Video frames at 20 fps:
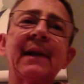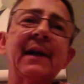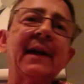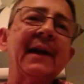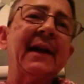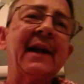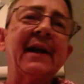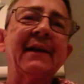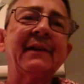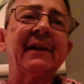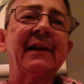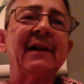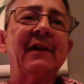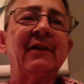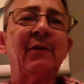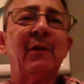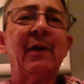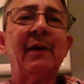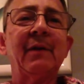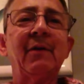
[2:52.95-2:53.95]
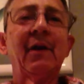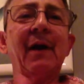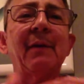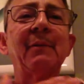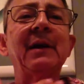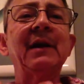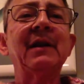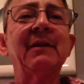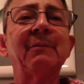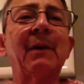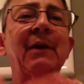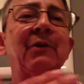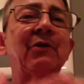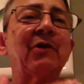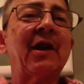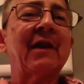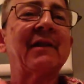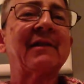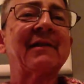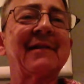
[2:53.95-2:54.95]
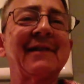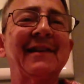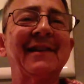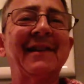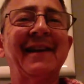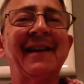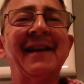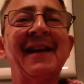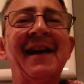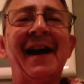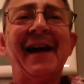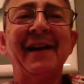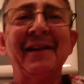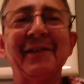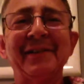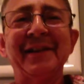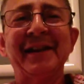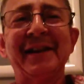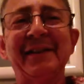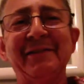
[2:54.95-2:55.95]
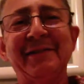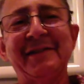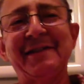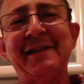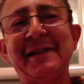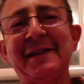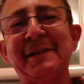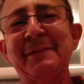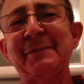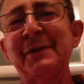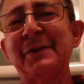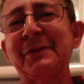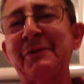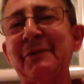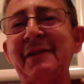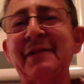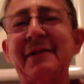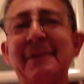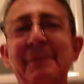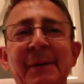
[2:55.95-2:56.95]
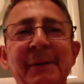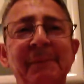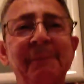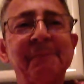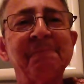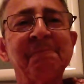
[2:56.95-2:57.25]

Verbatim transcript: And I think he's right. I mean, my chest. I don't think he was talking about the rest of me.